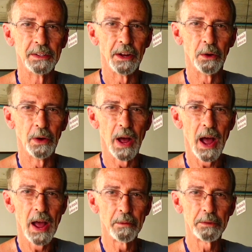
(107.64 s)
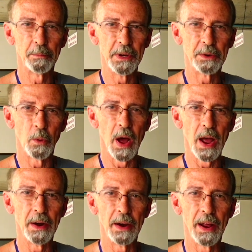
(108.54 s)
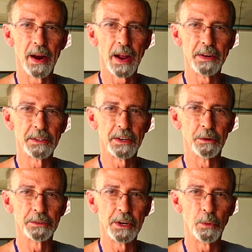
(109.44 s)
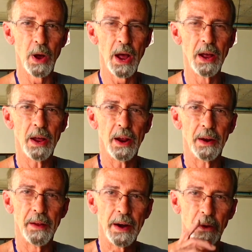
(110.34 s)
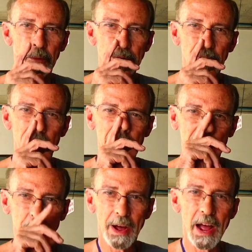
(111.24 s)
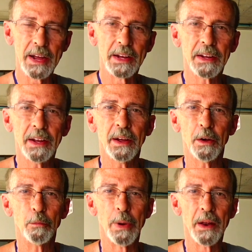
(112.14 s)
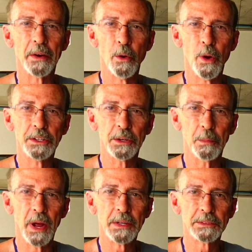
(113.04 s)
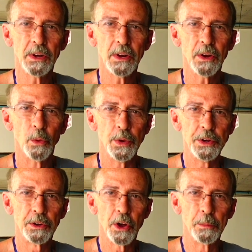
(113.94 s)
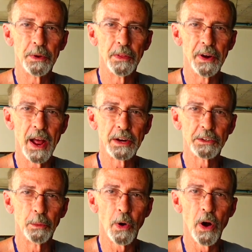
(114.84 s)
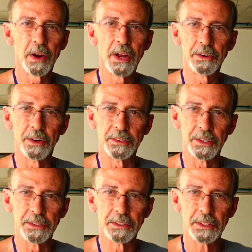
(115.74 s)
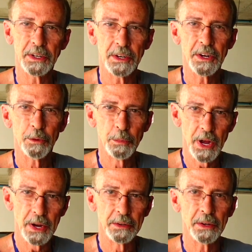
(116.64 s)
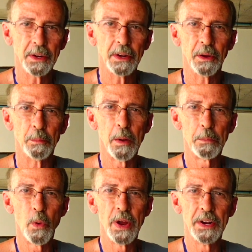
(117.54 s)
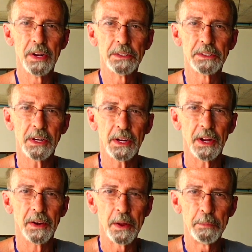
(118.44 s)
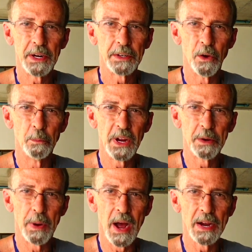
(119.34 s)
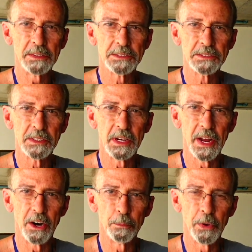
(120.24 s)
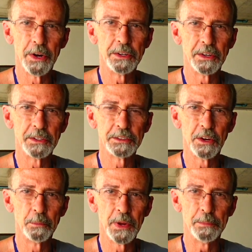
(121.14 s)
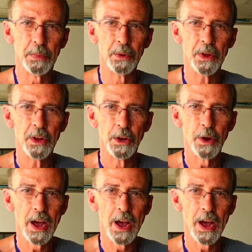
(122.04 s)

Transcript: So I have to be quiet, and I just don't see why they don't judge the bike by the noise it makes when you come to the national park entrances. But my point is, they picked on big bikes and are punishing some people who